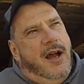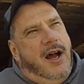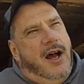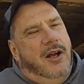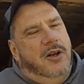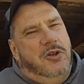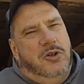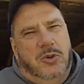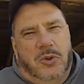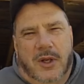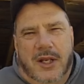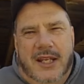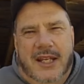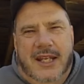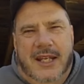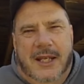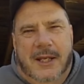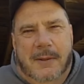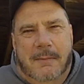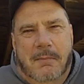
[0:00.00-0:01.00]
a
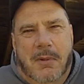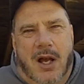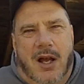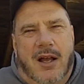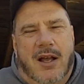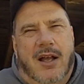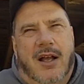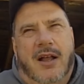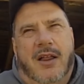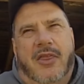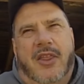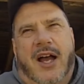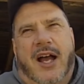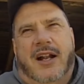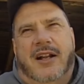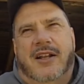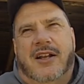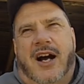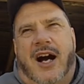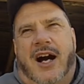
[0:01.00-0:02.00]
dream
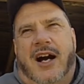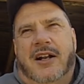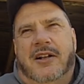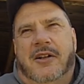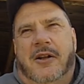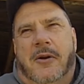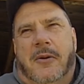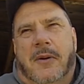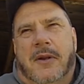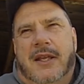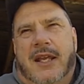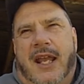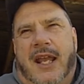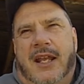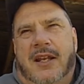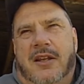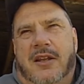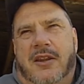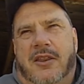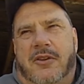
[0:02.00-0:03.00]
that God
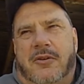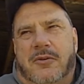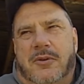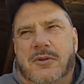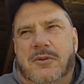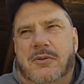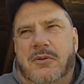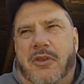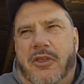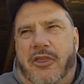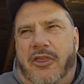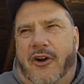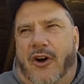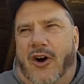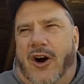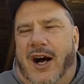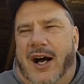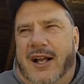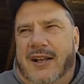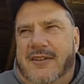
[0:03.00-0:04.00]
created through
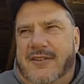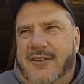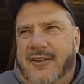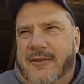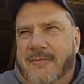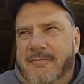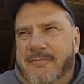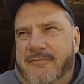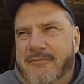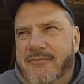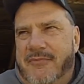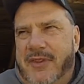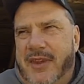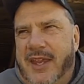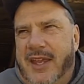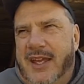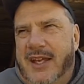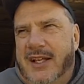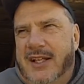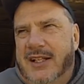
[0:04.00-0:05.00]
thought
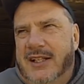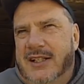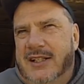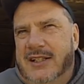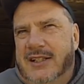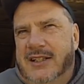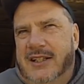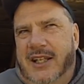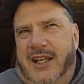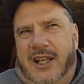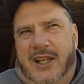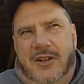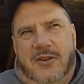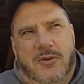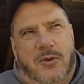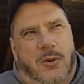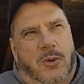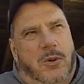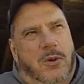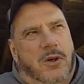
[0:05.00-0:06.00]
in
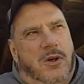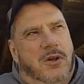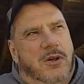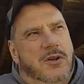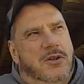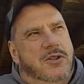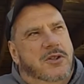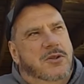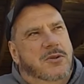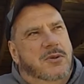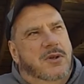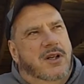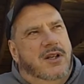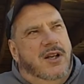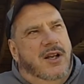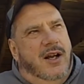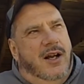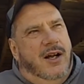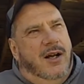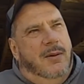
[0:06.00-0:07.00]
order to
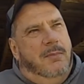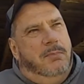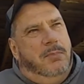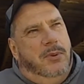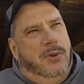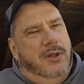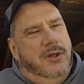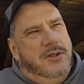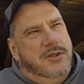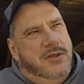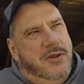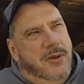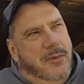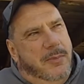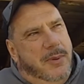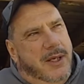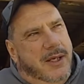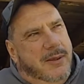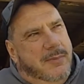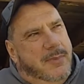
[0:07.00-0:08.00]
accomplish the
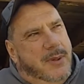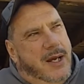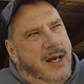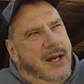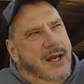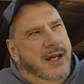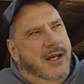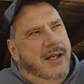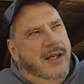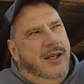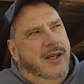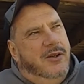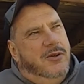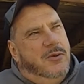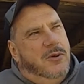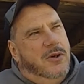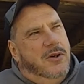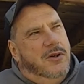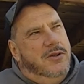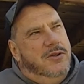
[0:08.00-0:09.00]
Big Bang, in
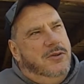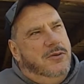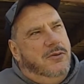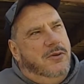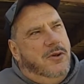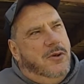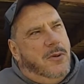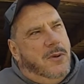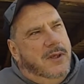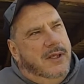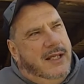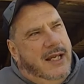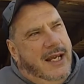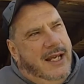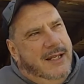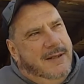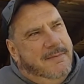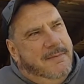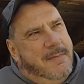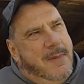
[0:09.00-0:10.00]
order to
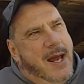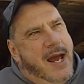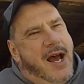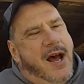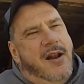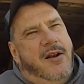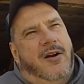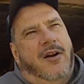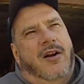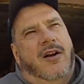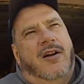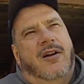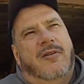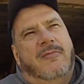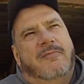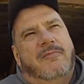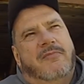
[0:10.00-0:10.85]
create matter,